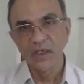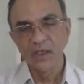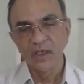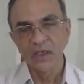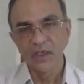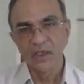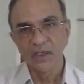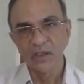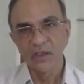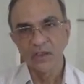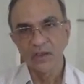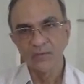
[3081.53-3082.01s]

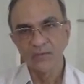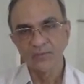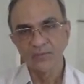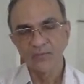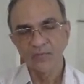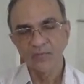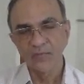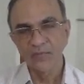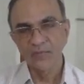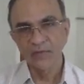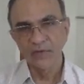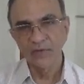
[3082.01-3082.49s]
not.
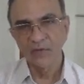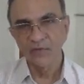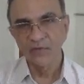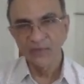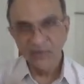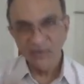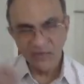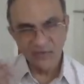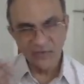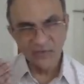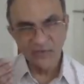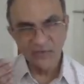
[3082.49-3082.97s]
Now,
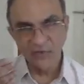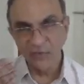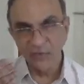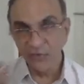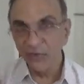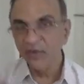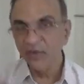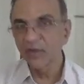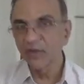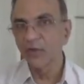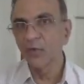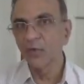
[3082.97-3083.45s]
this is a
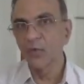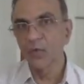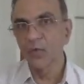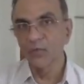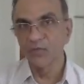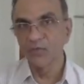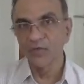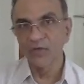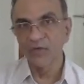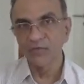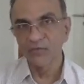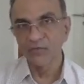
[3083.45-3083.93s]
real
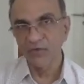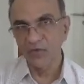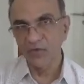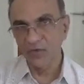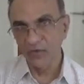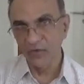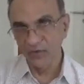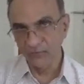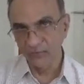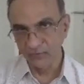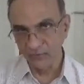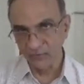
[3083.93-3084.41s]
homework for
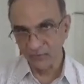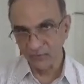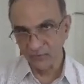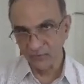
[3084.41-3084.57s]
all of you.